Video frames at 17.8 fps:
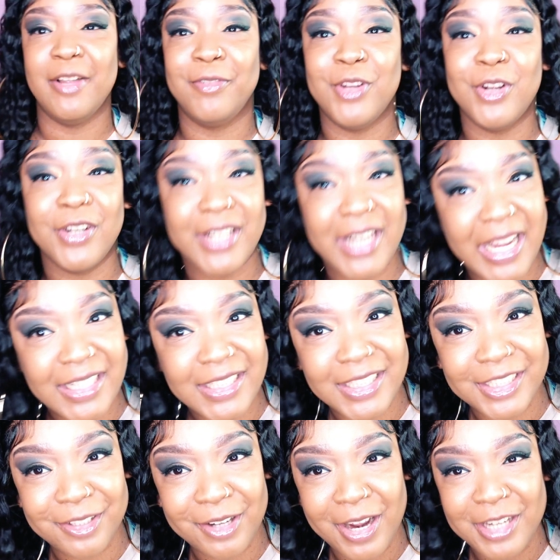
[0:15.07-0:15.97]
If you're not
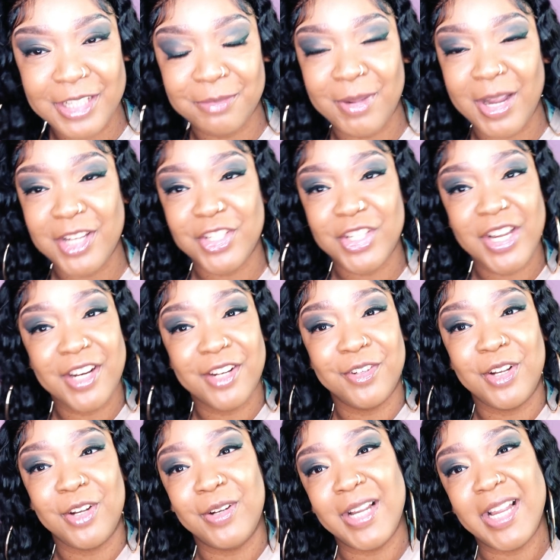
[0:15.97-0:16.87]
subscribed to my
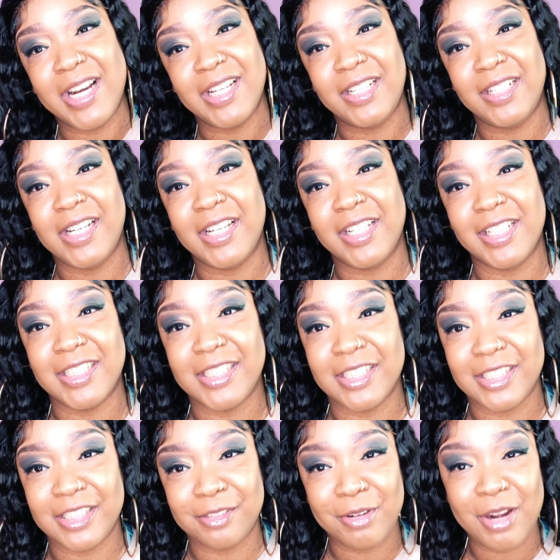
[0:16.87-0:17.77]
channel, go ahead and hit the
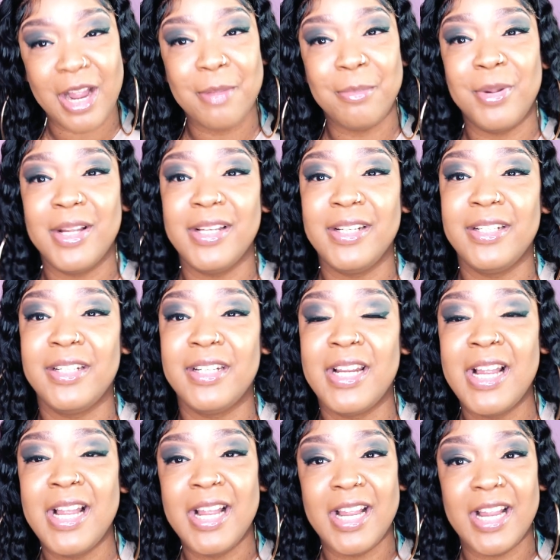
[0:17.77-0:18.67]
subscribe
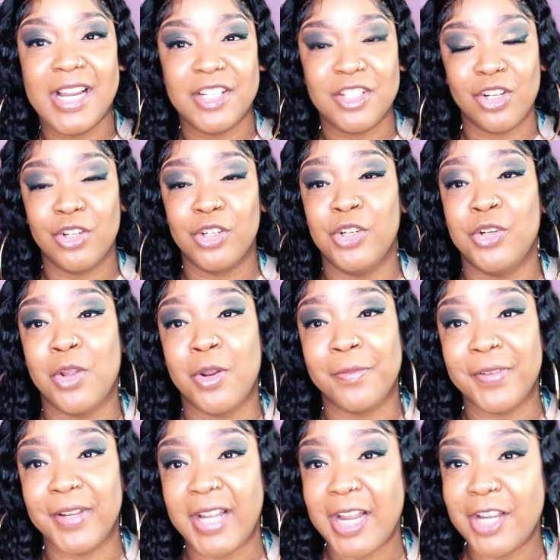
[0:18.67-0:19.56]
button and turn on your
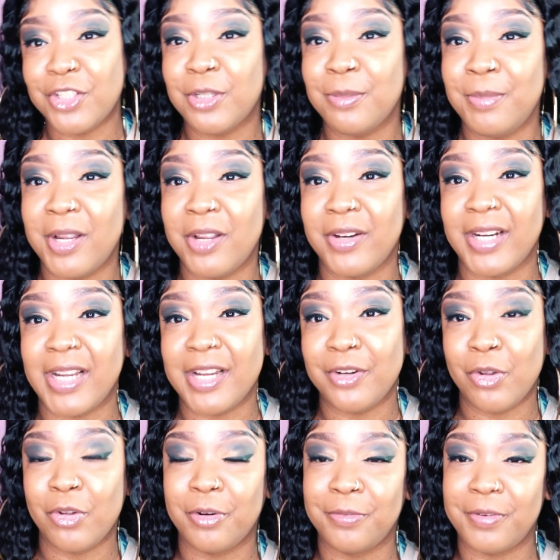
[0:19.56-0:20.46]
notification bell to
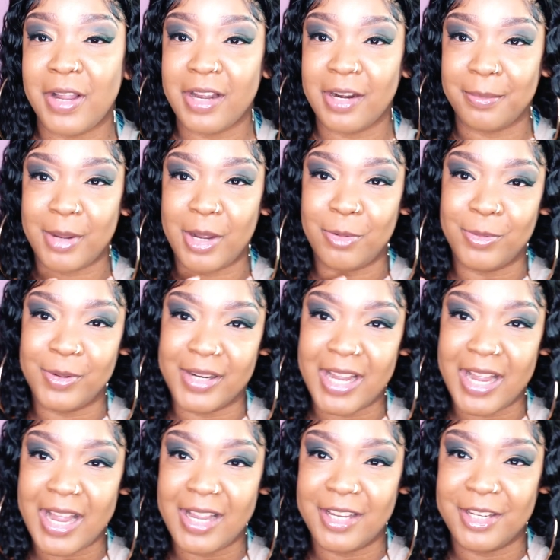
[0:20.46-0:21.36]
get notified about
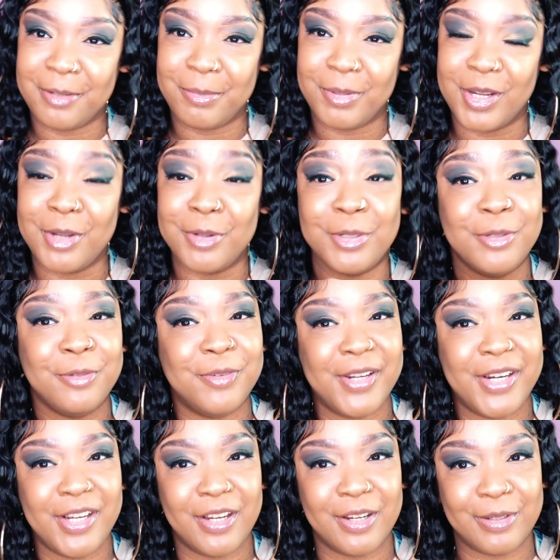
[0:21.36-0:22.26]
when I upload new
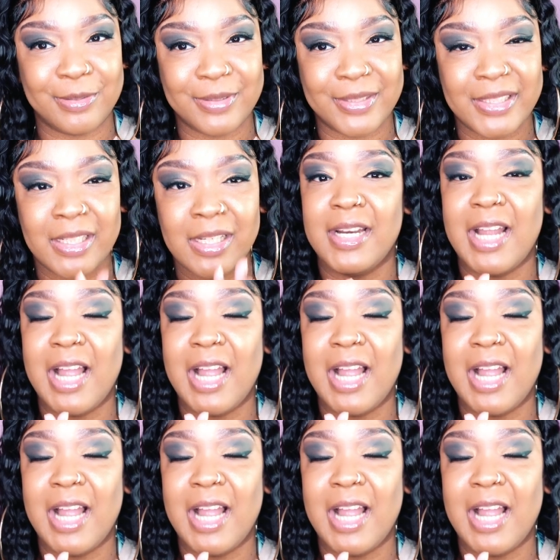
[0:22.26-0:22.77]
videos.